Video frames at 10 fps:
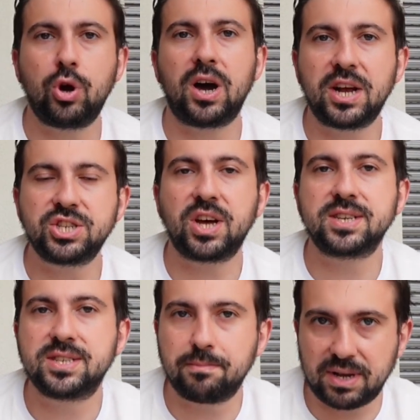and
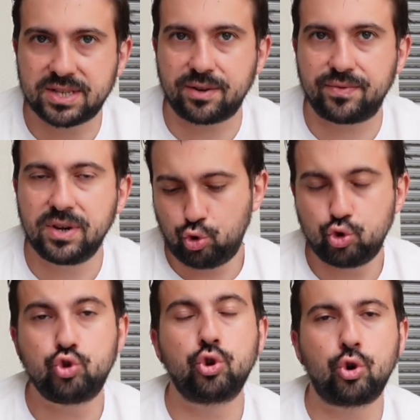100 euro
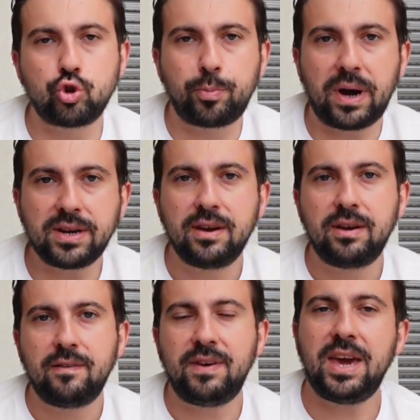parking.
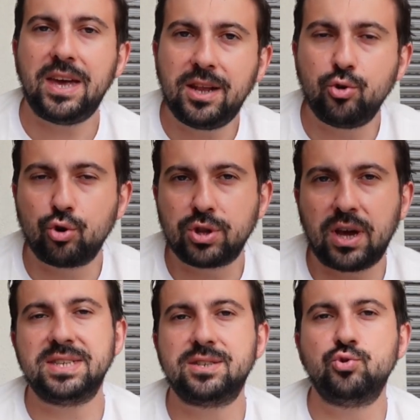And if we add
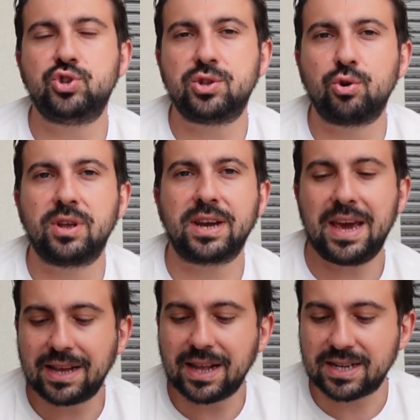50 euros as a
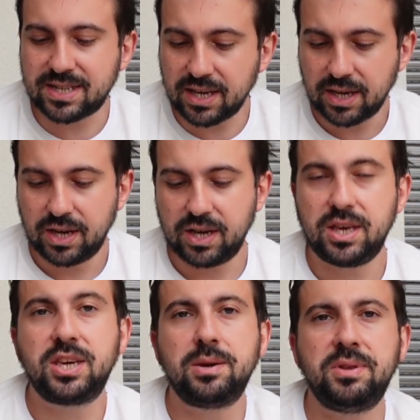grinding fee, we will reach
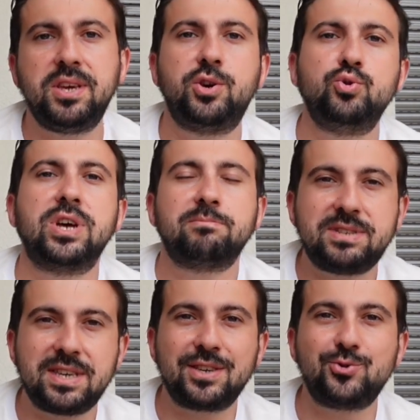
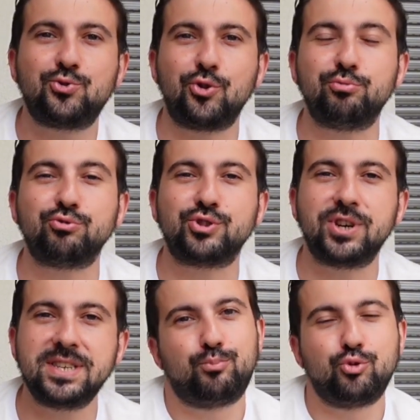2,268 euros.
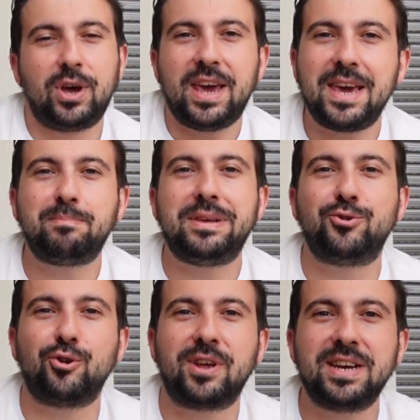Keep this as
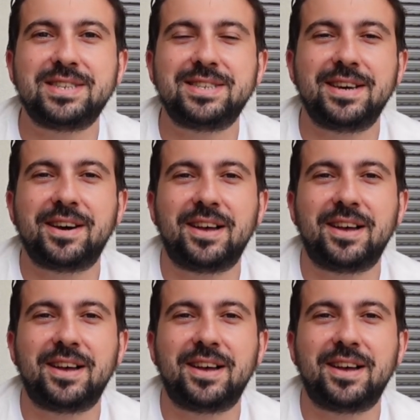additional information for